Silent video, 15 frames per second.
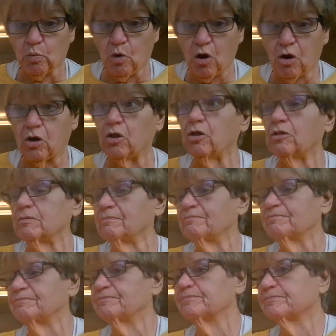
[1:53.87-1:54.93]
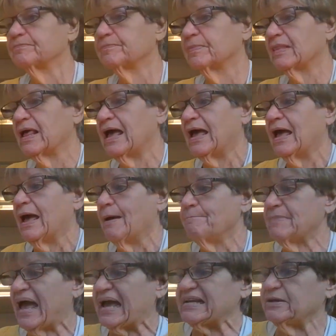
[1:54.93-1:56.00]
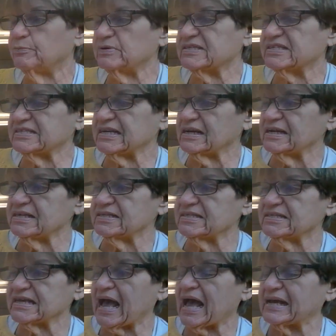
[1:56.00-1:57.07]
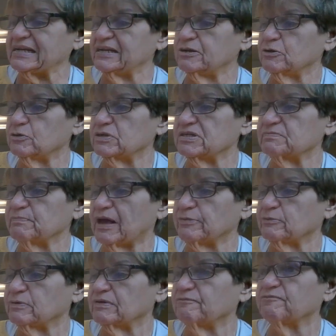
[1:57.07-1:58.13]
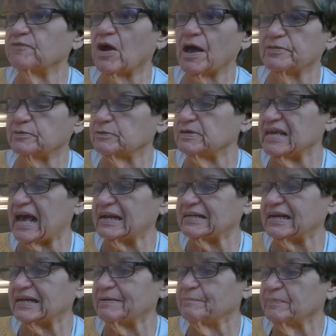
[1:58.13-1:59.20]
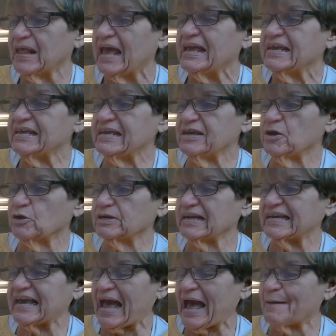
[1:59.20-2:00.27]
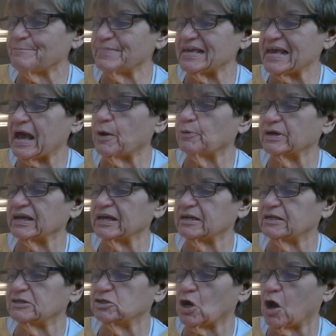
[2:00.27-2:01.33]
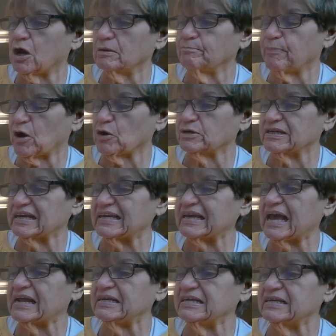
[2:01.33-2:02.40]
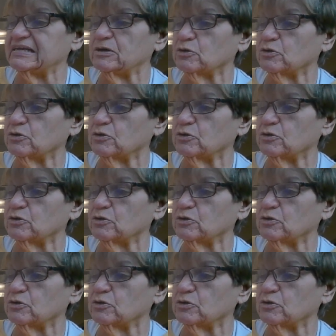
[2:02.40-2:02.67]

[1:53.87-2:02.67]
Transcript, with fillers: the wall. Matti was still inside. He heard his mother and father yelling. He heard a cat meowing and a dog barking, and he